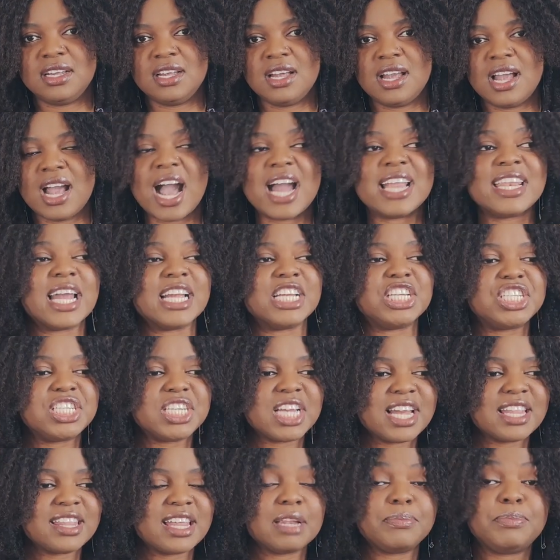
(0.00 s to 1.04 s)
And I share
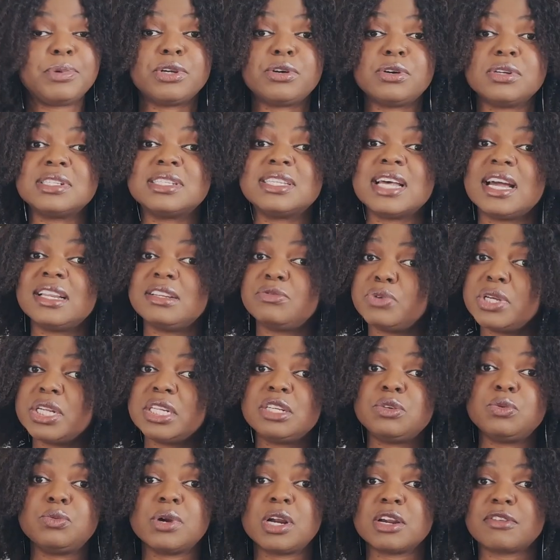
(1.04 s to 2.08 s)
that because that really
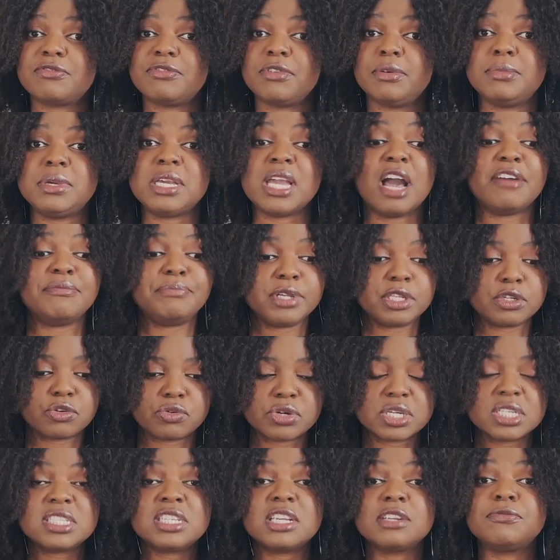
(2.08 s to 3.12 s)
worked for me. I've been
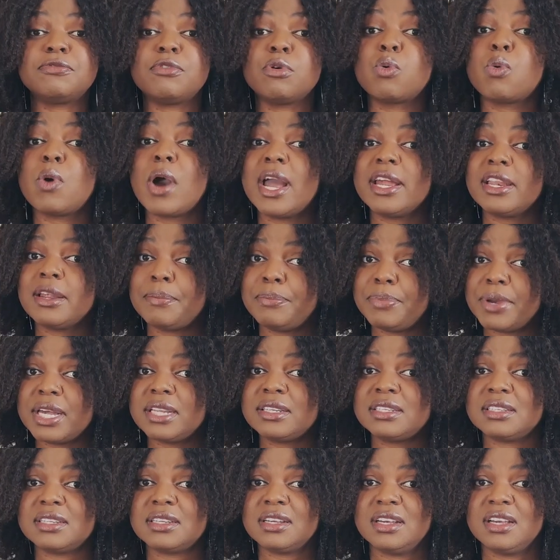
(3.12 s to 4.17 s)
Christian for quite a bit.